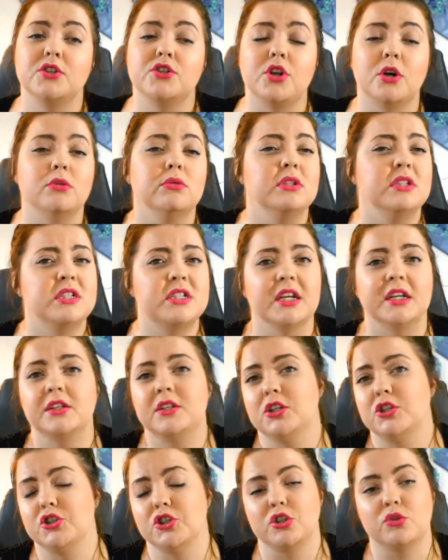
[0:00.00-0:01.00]
Don't stick
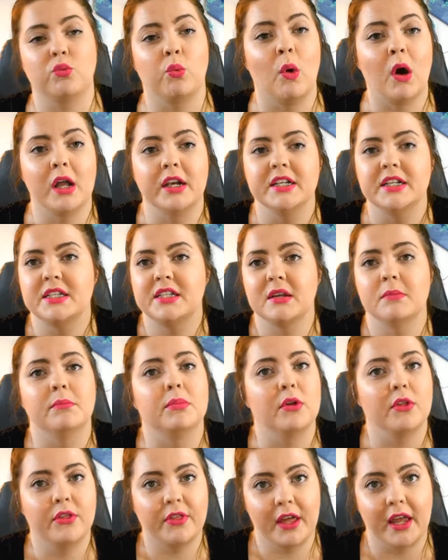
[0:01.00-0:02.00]
to just one
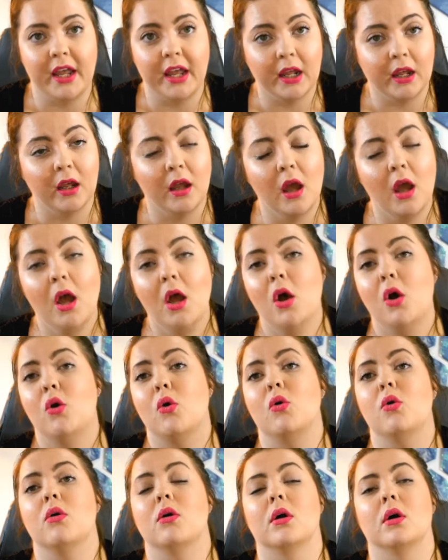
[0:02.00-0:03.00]
simple thing,
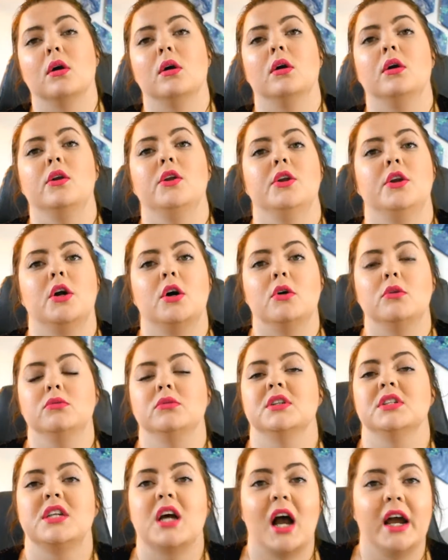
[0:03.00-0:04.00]
or,
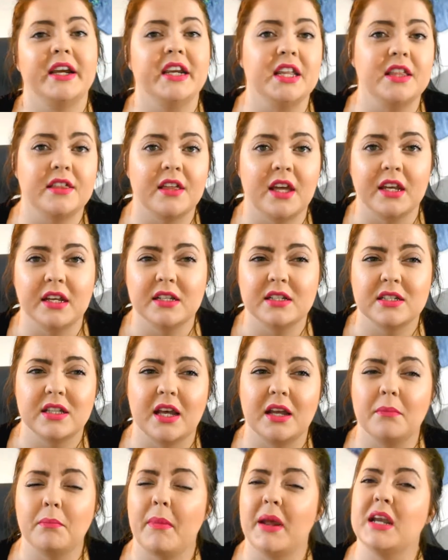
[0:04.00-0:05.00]
the tiny things
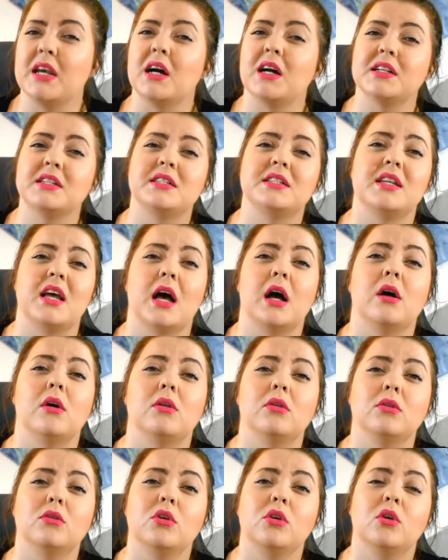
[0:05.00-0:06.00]
that may not
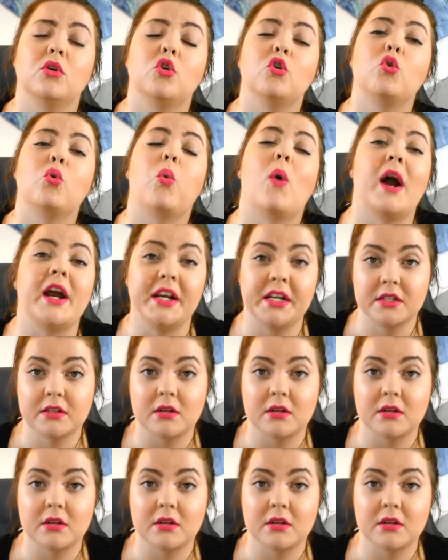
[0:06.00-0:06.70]
sell quite as